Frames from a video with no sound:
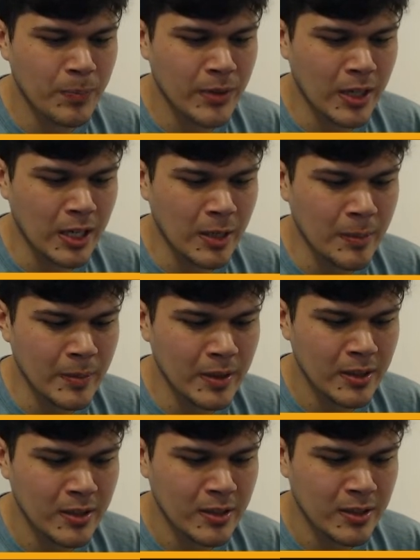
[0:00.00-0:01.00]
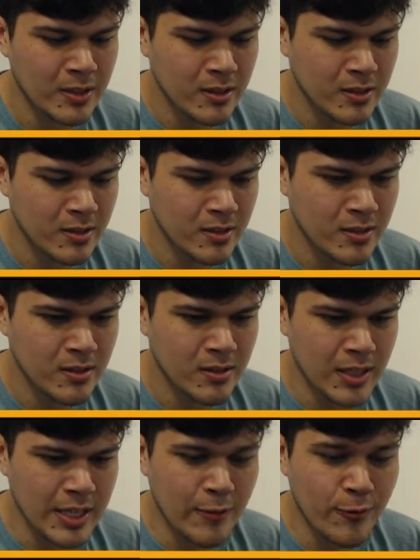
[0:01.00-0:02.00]
I
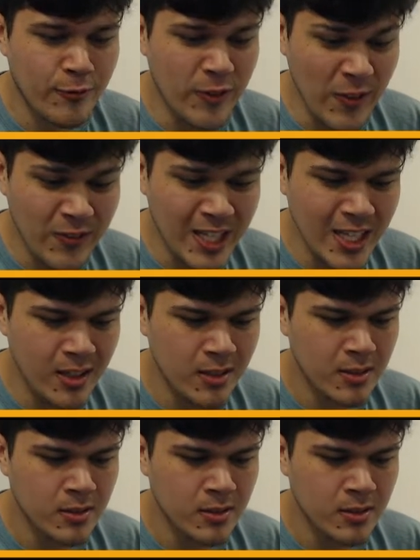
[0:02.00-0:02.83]
think 50?